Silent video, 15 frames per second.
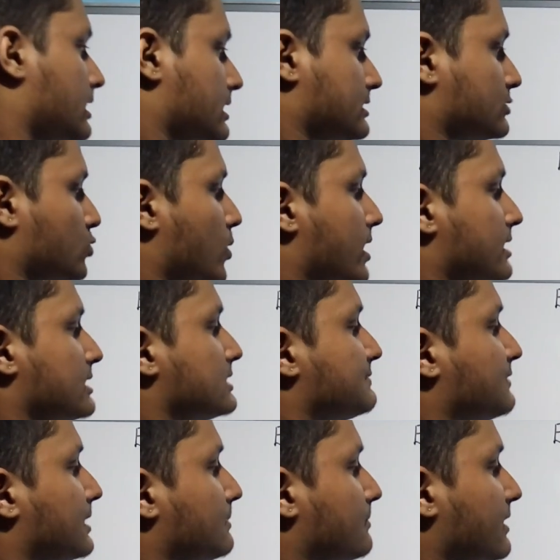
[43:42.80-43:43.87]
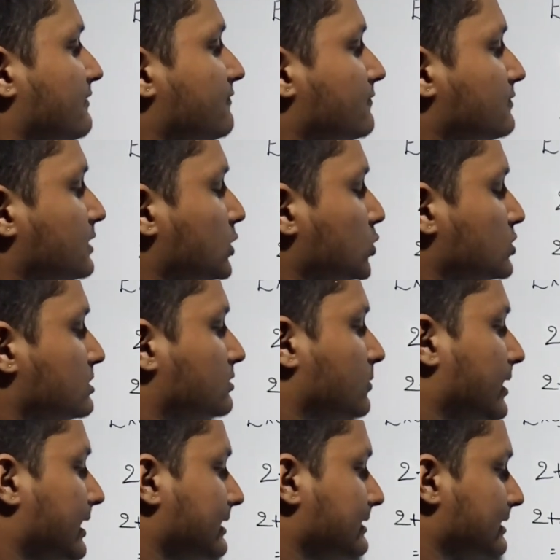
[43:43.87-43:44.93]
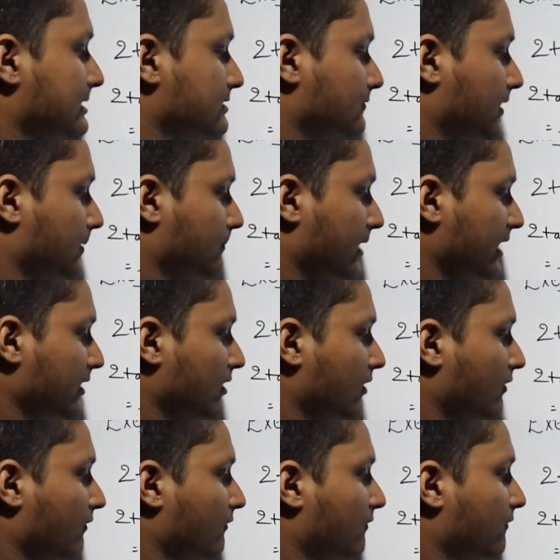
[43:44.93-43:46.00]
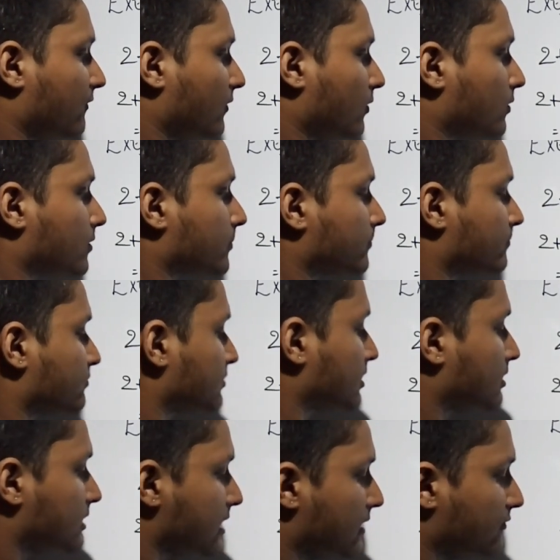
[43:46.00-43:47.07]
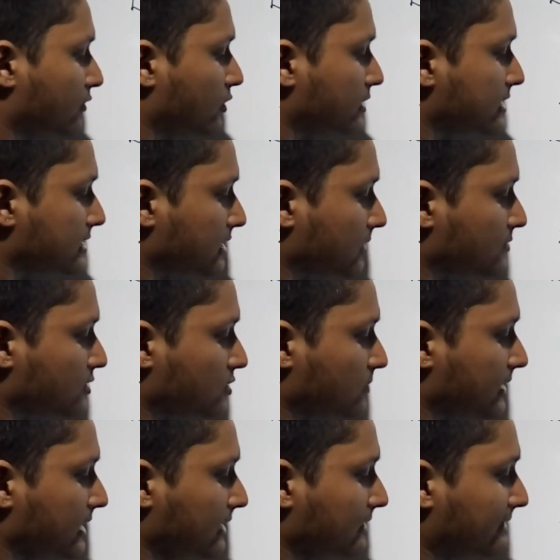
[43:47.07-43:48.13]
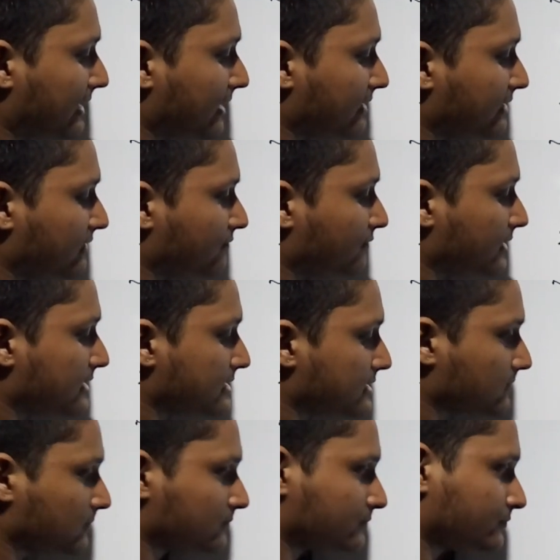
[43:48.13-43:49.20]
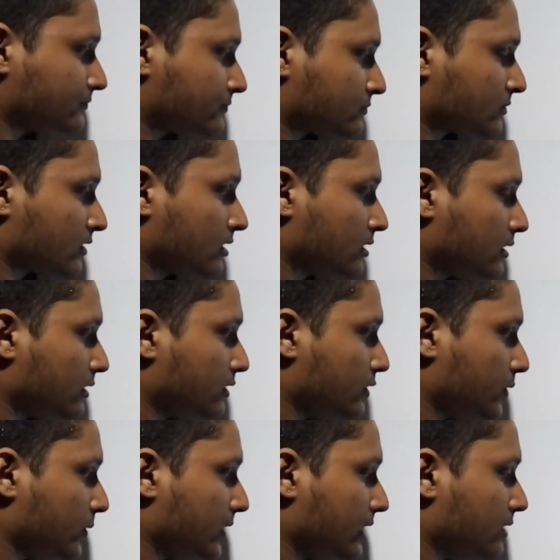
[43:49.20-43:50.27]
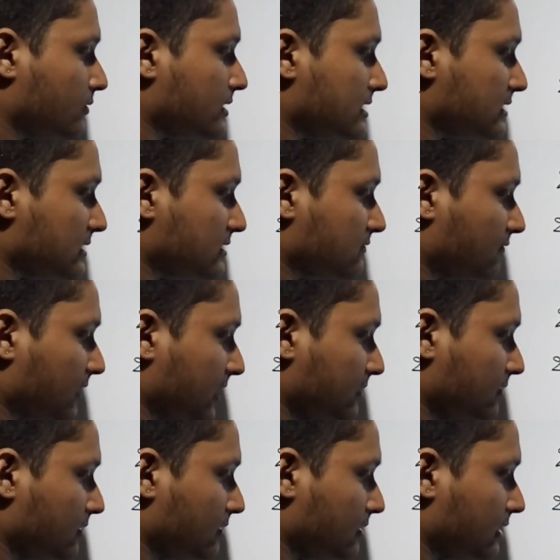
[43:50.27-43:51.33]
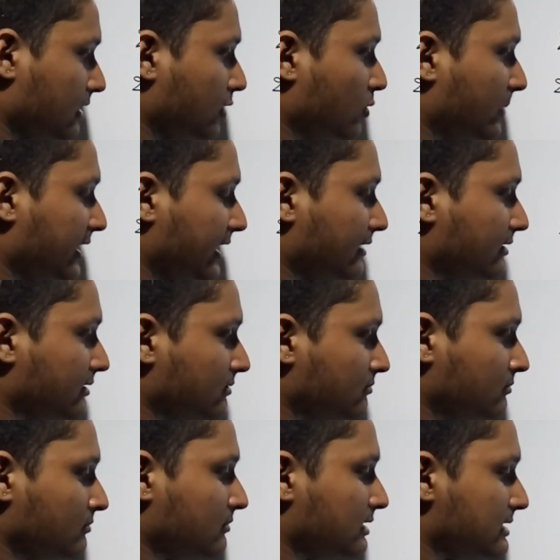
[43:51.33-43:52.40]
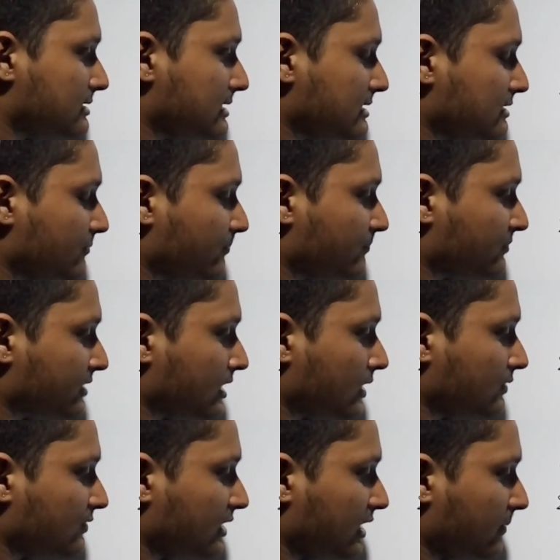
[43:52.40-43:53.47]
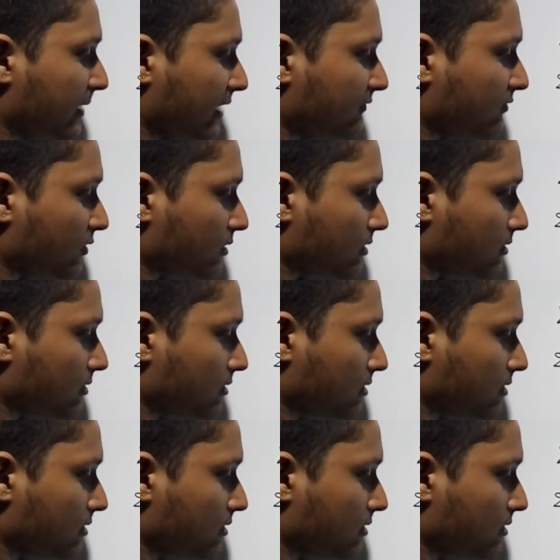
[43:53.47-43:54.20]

X square is 1 by 2 square, that is 1 by 4. Therefore this comes to be tan inverse 2 into this is 1 in numerator, this is 3 by 4.